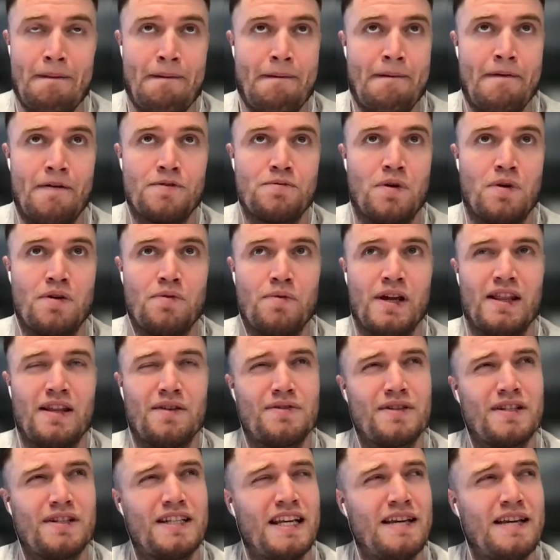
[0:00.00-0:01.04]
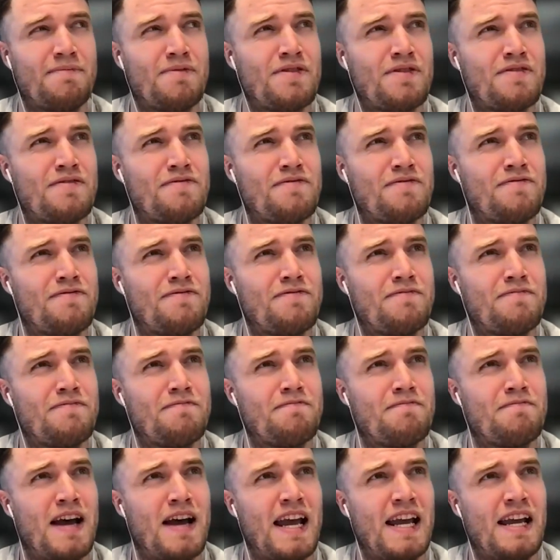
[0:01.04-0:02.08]
And there was one week, there was a team of
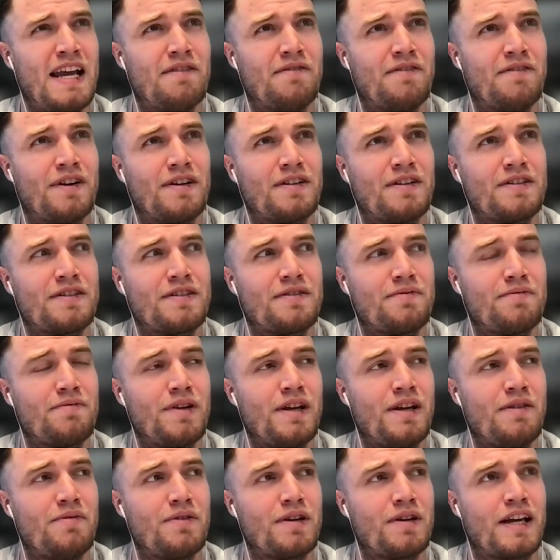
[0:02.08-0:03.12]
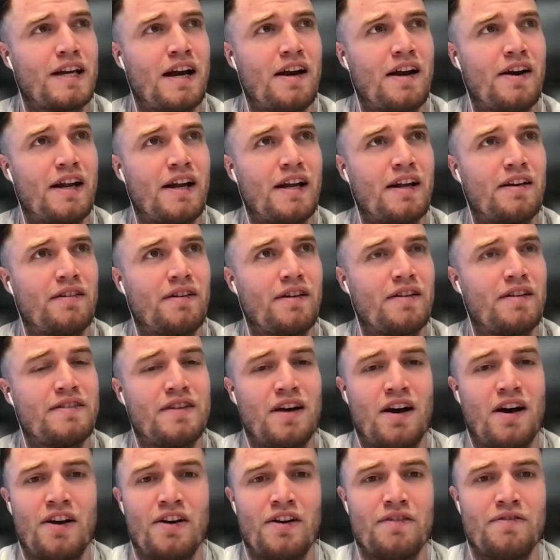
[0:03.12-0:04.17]
8 of us, and we were carrying a
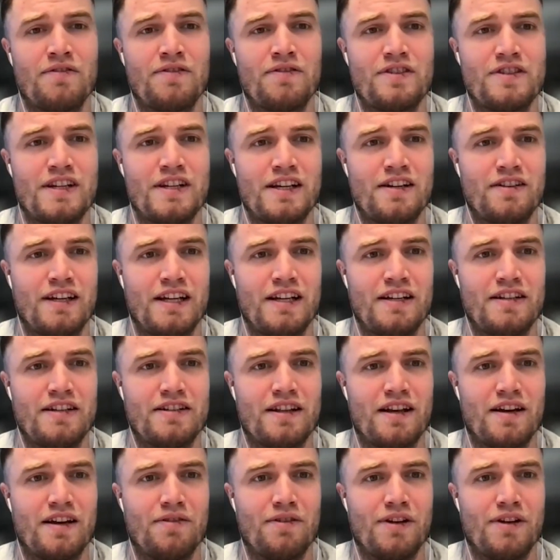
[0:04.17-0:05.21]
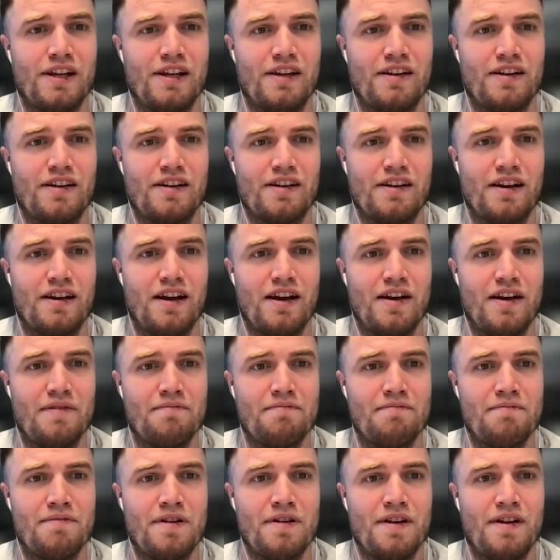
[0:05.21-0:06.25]
ton of steel each that week.
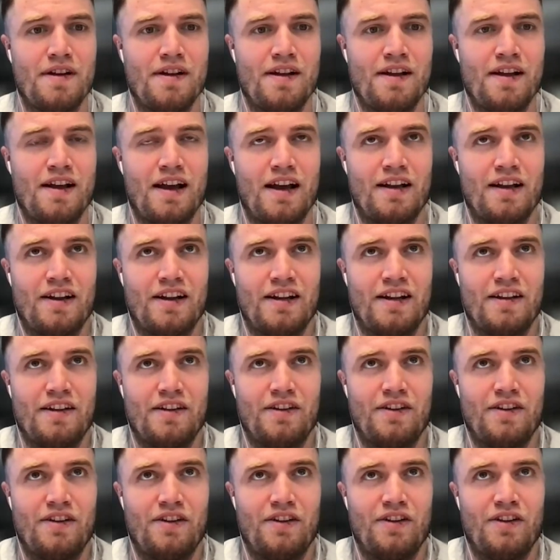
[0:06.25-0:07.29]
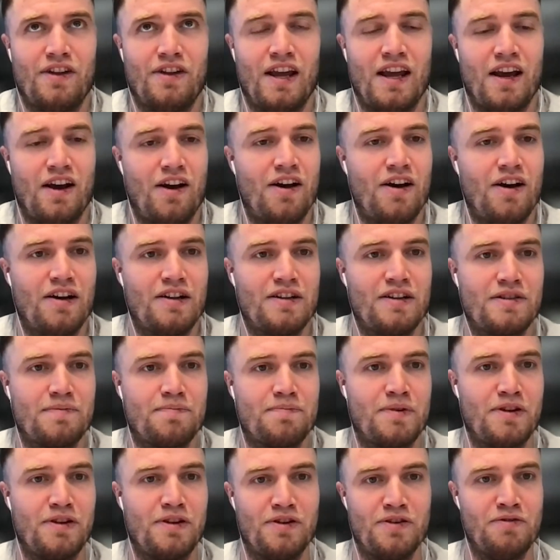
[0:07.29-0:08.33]
And like, it hurts,
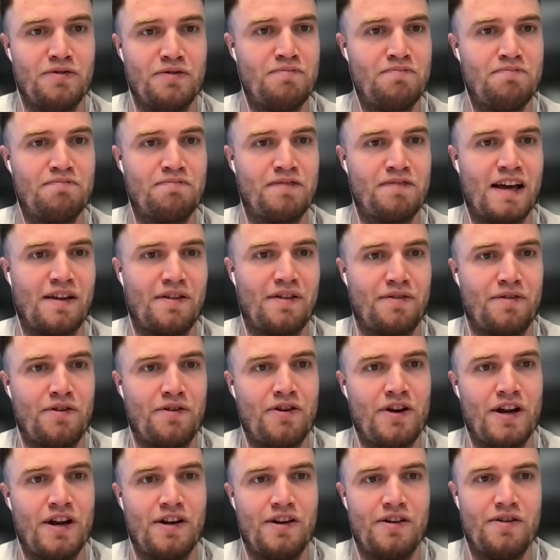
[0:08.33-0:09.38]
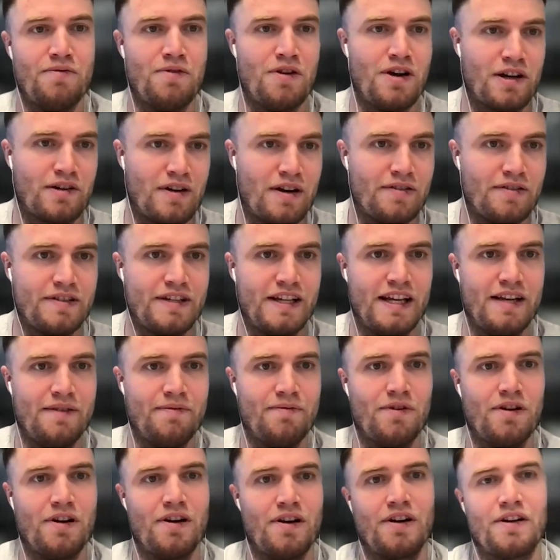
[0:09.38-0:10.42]
but you get through it, and you work around
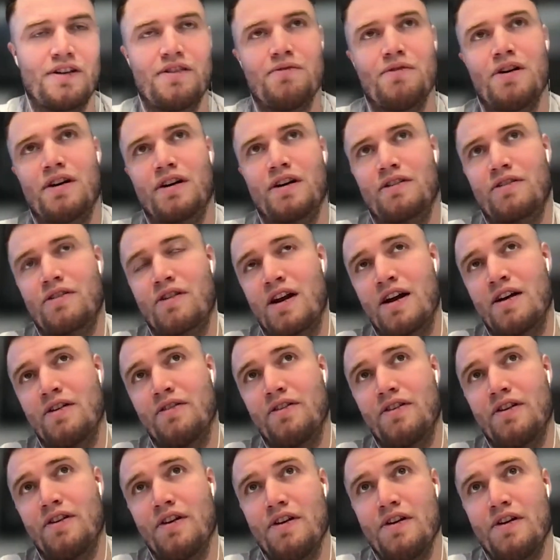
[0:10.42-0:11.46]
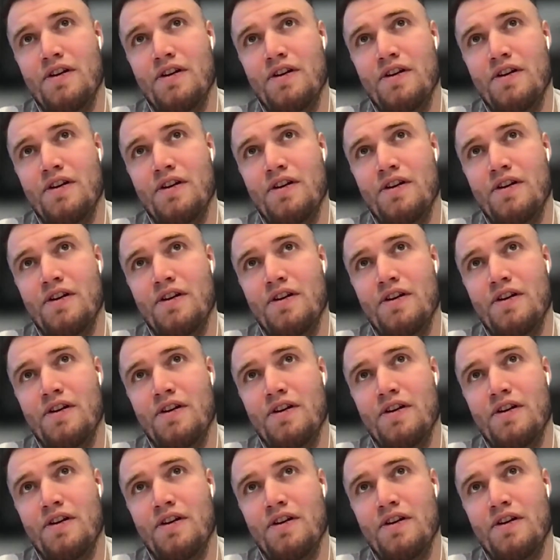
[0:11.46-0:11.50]
teamwork, you work around